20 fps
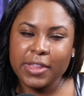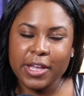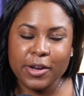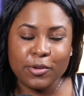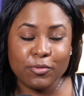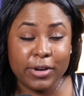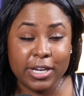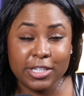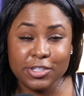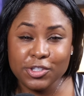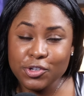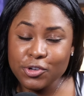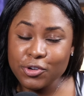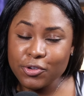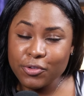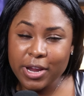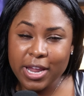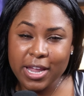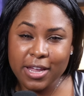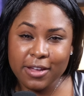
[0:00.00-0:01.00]
That rest you
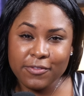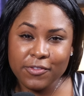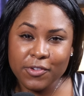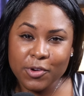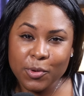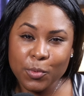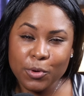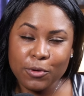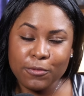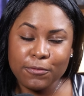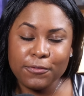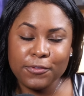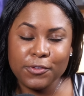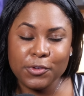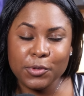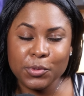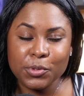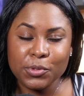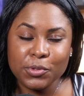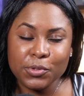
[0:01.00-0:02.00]
crave will
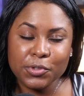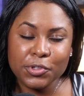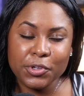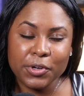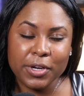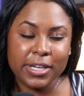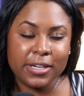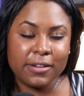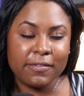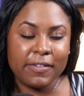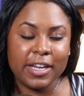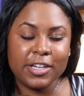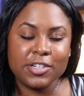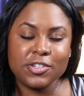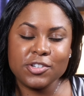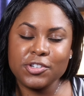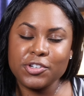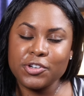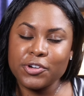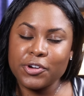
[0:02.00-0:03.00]
fuel your
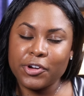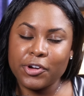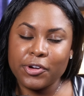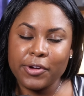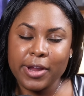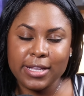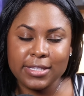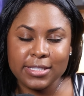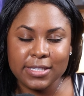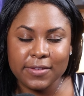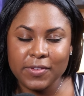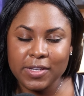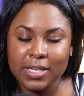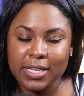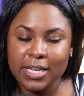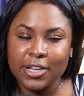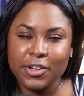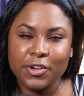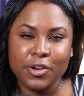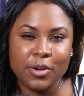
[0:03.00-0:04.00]
innovation, your
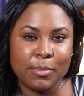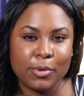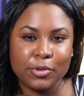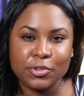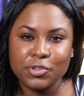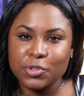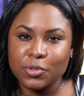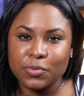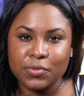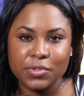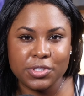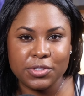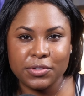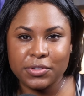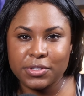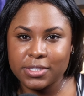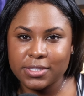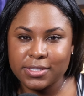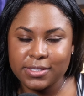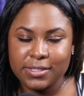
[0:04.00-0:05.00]
creativity, and your emotional
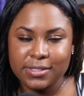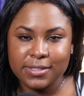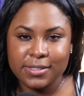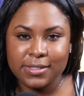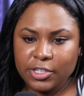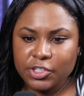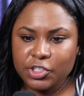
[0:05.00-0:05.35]
resilience.